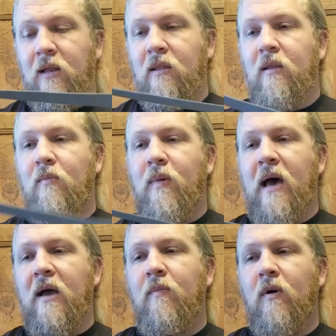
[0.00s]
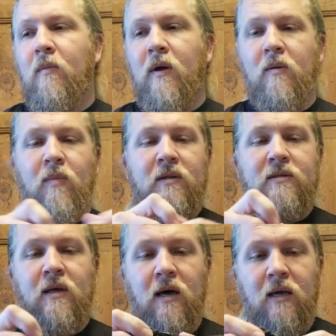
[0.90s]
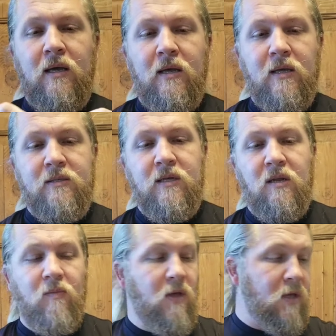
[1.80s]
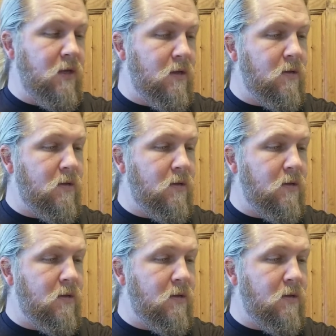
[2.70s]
The back part by your buttstock is going to be